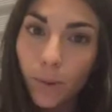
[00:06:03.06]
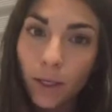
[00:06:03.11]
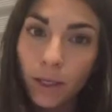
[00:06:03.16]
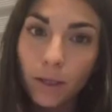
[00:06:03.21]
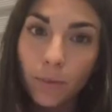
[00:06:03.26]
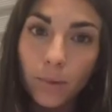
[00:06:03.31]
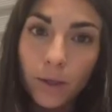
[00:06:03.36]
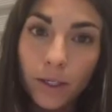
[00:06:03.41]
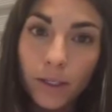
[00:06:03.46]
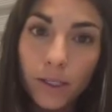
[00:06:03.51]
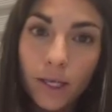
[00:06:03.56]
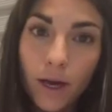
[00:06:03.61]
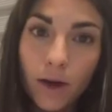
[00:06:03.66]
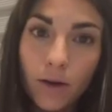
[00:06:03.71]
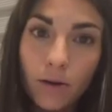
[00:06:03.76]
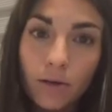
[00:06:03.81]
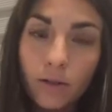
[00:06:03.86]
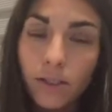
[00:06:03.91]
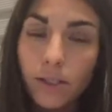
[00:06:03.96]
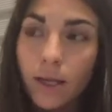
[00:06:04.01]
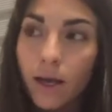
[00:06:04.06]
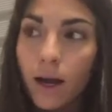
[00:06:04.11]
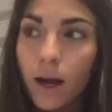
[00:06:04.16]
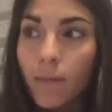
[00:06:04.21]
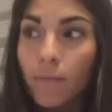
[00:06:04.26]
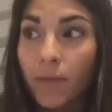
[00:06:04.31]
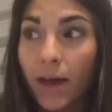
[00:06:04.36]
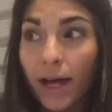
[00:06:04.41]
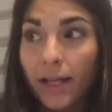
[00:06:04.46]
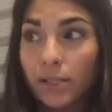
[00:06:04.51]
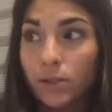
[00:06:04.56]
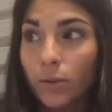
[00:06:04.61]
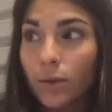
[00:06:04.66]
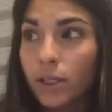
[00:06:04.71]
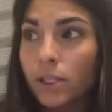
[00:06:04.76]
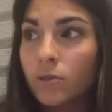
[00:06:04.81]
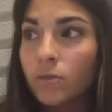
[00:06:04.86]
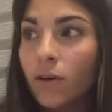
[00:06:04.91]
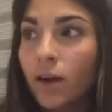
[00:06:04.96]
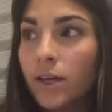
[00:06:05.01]
pick the books out. That's
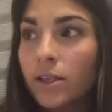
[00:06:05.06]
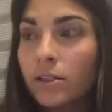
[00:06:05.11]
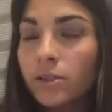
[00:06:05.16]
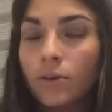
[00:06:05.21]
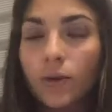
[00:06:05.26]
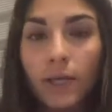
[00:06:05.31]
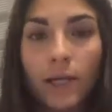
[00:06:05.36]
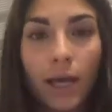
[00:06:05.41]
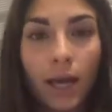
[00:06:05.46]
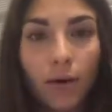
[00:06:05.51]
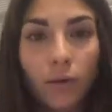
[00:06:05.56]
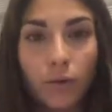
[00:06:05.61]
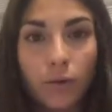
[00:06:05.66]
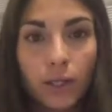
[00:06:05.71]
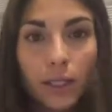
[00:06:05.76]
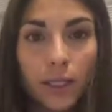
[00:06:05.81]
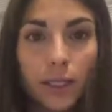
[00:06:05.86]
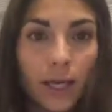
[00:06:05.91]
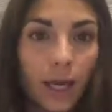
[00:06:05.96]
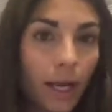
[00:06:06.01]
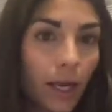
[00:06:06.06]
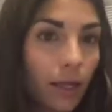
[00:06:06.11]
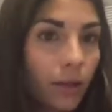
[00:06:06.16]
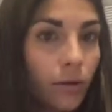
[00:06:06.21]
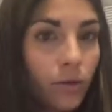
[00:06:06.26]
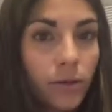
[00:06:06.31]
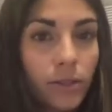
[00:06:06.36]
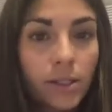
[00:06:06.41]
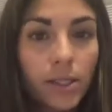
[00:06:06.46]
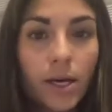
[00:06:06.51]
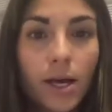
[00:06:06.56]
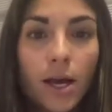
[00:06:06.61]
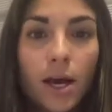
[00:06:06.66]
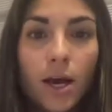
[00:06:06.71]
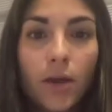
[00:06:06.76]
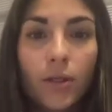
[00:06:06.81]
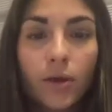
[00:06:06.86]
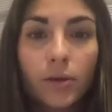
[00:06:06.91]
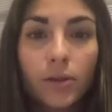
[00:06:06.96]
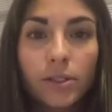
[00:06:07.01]
always fun. So again, really getting those
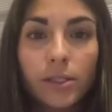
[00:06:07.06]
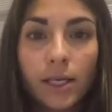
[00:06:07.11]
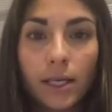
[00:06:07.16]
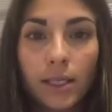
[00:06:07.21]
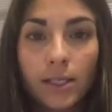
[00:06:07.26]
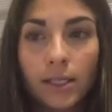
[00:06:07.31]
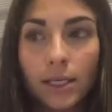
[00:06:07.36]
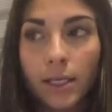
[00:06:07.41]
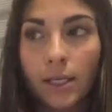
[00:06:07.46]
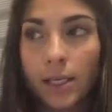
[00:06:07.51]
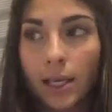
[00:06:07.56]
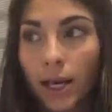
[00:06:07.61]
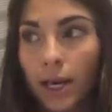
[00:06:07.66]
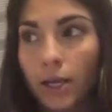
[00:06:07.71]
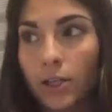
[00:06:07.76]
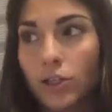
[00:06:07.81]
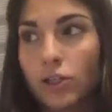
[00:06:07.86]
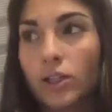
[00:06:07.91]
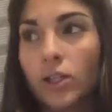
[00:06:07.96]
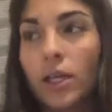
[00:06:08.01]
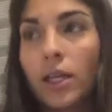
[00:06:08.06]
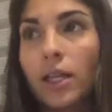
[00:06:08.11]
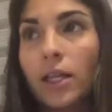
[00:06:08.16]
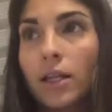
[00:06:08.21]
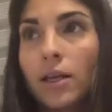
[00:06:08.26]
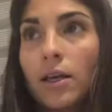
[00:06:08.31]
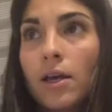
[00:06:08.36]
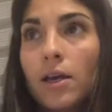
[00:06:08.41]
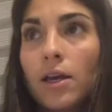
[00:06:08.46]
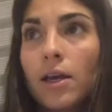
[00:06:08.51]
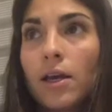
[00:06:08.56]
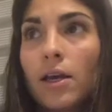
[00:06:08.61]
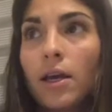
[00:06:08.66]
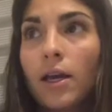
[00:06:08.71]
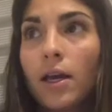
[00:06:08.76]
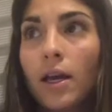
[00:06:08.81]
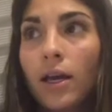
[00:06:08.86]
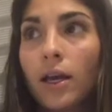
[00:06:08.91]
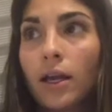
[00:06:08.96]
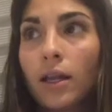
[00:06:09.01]
kids engaged in
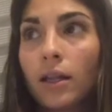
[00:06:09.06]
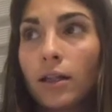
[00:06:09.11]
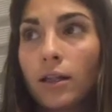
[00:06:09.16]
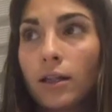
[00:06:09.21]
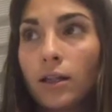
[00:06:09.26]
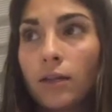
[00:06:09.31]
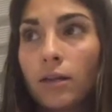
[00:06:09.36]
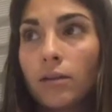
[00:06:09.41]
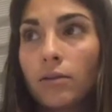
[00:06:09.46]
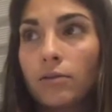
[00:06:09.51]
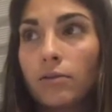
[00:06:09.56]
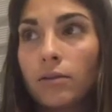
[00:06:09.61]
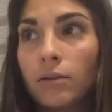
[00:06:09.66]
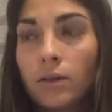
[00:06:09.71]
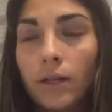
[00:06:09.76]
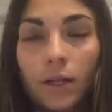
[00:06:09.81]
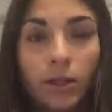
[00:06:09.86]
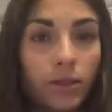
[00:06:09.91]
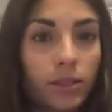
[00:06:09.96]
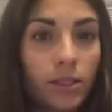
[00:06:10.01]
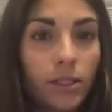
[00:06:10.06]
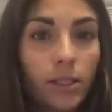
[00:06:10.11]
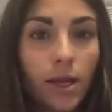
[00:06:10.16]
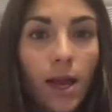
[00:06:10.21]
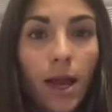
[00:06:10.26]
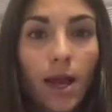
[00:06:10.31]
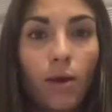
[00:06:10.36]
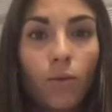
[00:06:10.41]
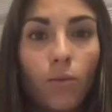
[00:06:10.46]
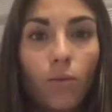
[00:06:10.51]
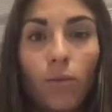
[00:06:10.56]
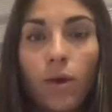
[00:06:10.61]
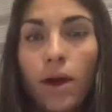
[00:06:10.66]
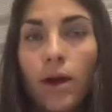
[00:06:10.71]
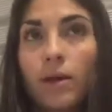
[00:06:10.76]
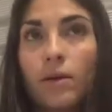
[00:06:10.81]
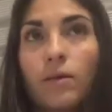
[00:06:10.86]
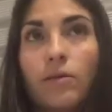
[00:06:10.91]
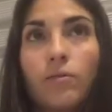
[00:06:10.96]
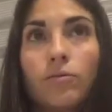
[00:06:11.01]
literacy
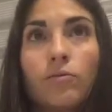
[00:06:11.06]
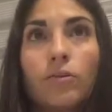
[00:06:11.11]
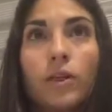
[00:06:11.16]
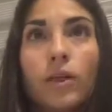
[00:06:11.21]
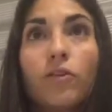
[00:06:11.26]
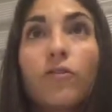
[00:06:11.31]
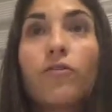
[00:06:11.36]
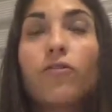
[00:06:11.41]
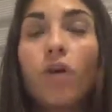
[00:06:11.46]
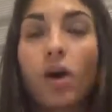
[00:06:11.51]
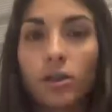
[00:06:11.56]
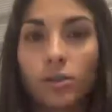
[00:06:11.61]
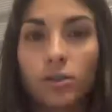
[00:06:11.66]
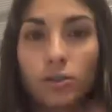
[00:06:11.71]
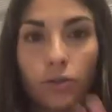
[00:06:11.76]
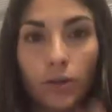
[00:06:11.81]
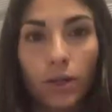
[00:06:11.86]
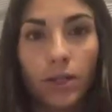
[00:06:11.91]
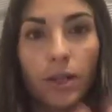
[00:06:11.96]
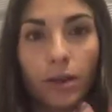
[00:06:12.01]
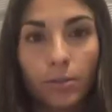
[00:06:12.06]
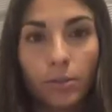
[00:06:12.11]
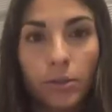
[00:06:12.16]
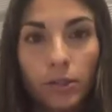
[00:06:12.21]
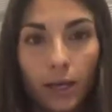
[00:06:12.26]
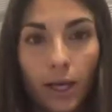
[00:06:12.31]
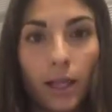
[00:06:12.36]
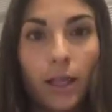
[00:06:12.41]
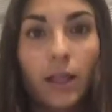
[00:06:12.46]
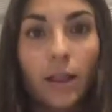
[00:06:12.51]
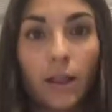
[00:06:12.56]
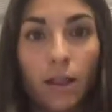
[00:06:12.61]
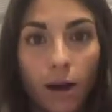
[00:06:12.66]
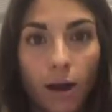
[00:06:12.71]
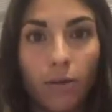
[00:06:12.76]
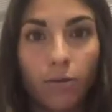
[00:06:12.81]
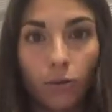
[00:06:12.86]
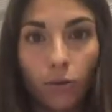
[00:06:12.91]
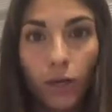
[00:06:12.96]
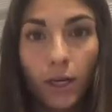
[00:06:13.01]
and really fostering them to like
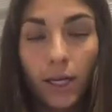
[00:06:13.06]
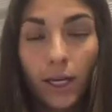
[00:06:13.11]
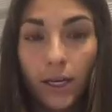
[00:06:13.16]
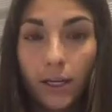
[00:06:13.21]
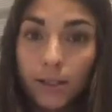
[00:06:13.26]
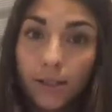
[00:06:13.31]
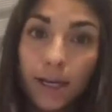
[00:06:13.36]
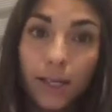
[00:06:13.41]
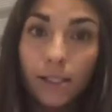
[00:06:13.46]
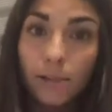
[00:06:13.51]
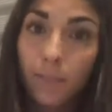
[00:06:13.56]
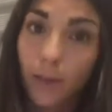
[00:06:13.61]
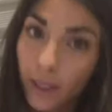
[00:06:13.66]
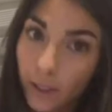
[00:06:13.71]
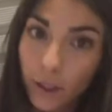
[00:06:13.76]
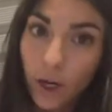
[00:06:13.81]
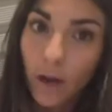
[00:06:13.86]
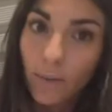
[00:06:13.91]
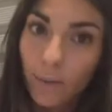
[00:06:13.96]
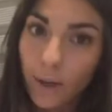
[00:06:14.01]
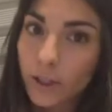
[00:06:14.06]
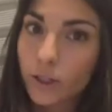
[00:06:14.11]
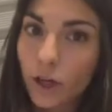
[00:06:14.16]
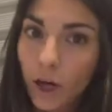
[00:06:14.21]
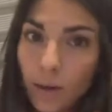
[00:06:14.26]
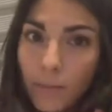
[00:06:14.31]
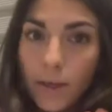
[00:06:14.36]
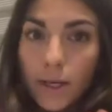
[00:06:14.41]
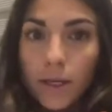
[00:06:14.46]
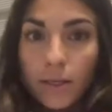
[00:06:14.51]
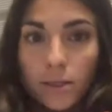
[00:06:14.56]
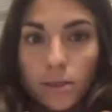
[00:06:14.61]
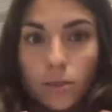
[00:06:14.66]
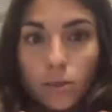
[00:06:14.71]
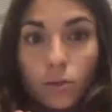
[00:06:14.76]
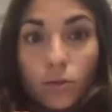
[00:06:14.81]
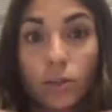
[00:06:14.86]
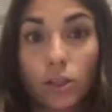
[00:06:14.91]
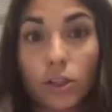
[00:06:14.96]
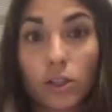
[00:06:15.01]
love reading, because that's my job. My job is
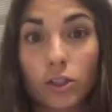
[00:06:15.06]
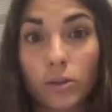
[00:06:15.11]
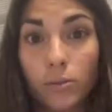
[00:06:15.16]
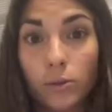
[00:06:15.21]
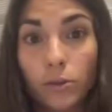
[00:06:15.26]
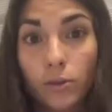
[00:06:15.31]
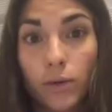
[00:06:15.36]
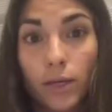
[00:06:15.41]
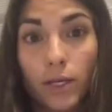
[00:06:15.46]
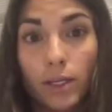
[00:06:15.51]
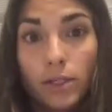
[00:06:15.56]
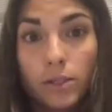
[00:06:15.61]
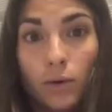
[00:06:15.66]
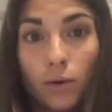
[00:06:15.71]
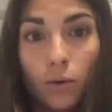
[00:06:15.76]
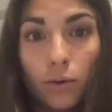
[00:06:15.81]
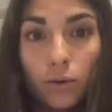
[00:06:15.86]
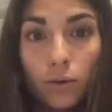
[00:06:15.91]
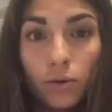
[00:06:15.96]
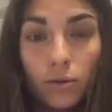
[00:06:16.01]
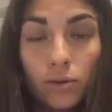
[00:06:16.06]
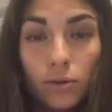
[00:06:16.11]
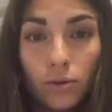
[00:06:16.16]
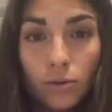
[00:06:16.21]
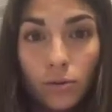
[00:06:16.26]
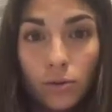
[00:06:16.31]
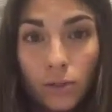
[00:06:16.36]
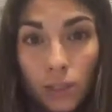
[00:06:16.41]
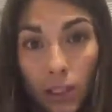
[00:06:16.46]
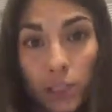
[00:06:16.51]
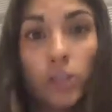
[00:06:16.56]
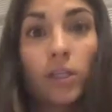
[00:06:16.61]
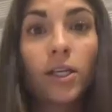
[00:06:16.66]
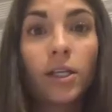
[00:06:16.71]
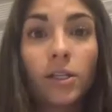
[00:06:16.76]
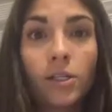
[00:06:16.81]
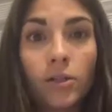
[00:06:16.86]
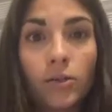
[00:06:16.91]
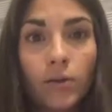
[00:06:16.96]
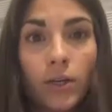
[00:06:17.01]
to teach them to read. So to teach a
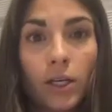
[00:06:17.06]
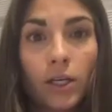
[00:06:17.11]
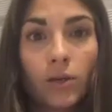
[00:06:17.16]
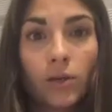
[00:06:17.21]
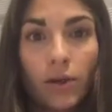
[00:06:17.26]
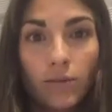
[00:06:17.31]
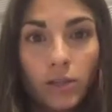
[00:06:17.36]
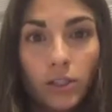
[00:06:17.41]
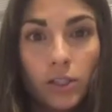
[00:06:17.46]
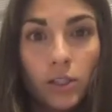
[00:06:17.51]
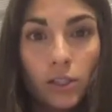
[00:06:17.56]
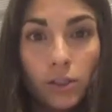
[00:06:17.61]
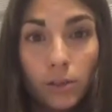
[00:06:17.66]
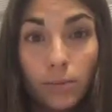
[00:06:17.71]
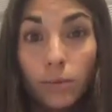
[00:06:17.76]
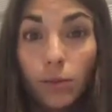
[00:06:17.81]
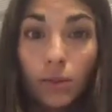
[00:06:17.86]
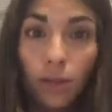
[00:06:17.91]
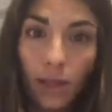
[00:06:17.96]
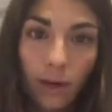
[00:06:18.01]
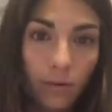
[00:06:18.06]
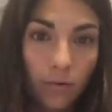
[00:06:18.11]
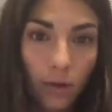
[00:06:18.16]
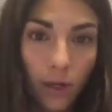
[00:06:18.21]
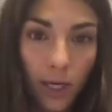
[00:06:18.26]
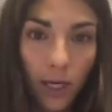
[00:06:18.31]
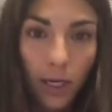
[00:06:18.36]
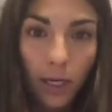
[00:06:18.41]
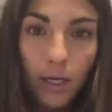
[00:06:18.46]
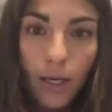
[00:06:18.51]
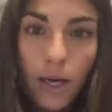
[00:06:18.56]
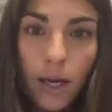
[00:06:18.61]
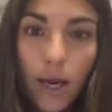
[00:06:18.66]
kid to read, you have to teach them to love reading.